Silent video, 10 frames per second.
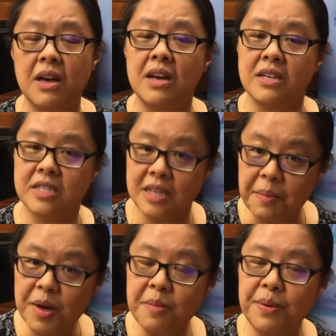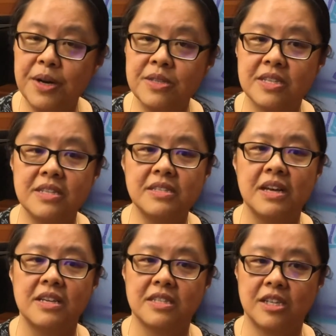Some composers,
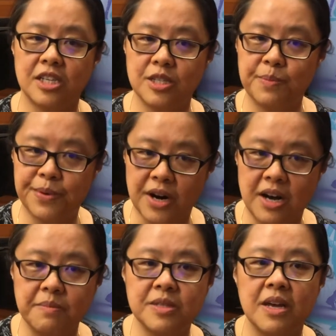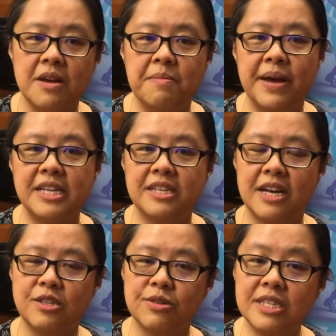such as Brahms,
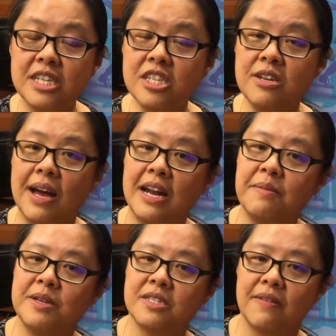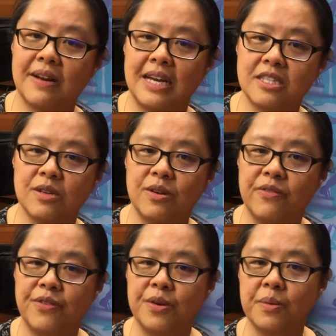maintained traditional elements of classical
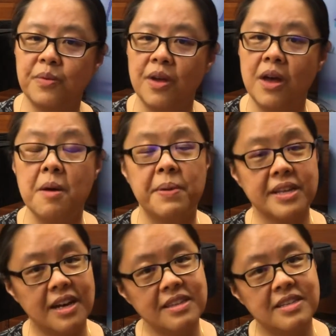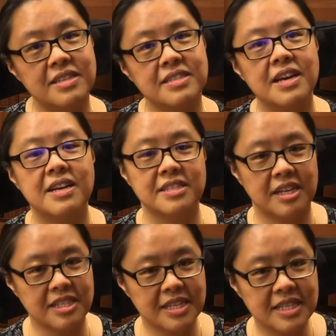forms, but others,
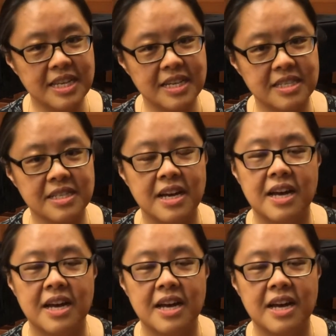such as Liszt,